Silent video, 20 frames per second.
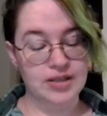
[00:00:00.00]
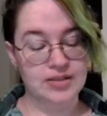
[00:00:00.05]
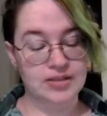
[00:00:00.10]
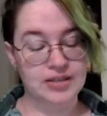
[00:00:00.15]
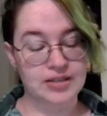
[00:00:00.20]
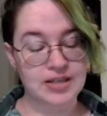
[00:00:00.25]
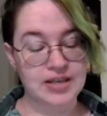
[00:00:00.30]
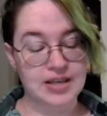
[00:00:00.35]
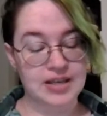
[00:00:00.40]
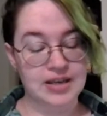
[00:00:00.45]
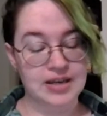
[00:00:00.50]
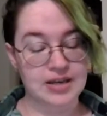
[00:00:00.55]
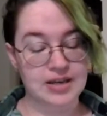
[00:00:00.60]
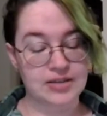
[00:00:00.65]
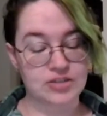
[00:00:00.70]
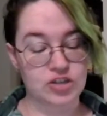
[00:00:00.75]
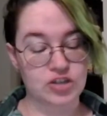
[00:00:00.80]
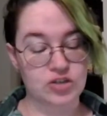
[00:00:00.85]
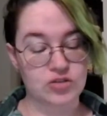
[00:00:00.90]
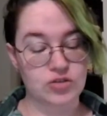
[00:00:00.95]
indeed
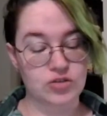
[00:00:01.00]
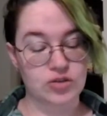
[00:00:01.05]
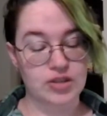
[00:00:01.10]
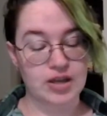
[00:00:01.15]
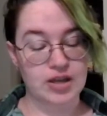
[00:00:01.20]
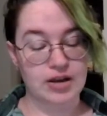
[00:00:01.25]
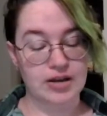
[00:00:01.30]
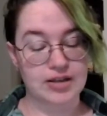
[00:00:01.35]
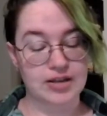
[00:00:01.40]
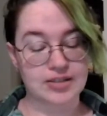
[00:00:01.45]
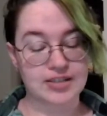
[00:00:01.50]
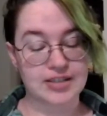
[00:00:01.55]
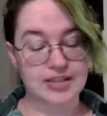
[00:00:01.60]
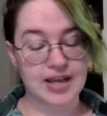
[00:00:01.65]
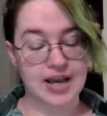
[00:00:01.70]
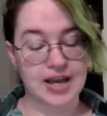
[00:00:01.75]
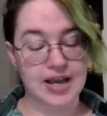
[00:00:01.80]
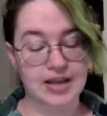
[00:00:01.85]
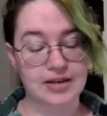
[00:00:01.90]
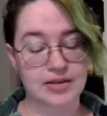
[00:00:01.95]
as she stood there at his
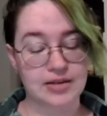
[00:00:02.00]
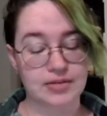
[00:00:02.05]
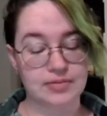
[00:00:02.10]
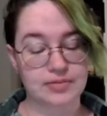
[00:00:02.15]
side.